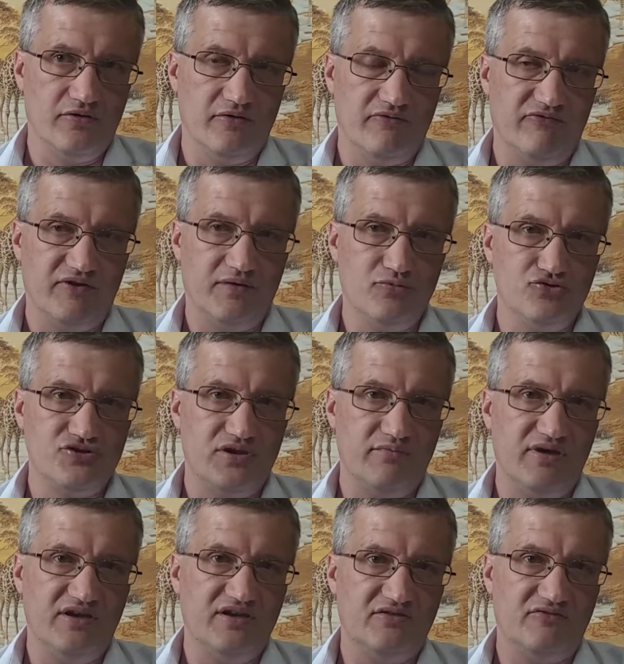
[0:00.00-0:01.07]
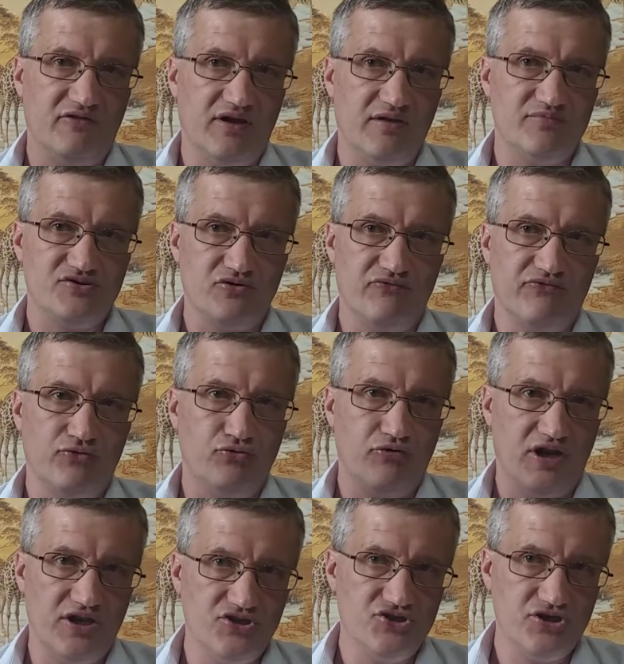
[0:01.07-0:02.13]
famous nomadic tribes of
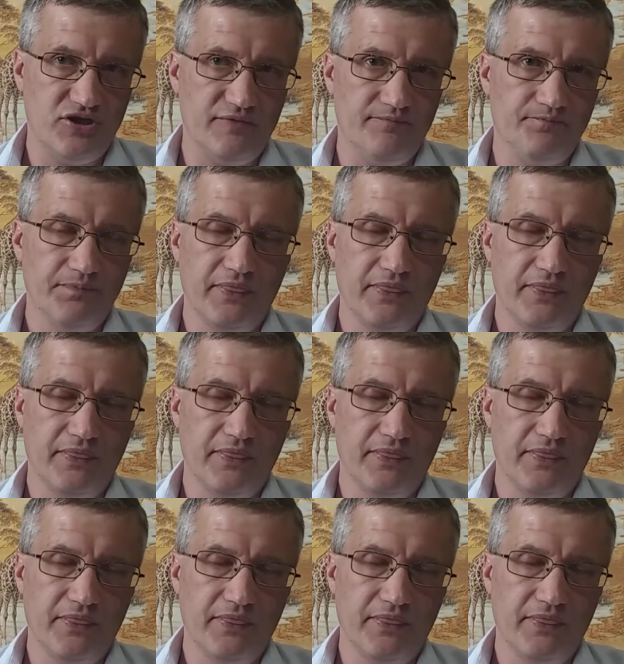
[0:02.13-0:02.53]
Eurasia,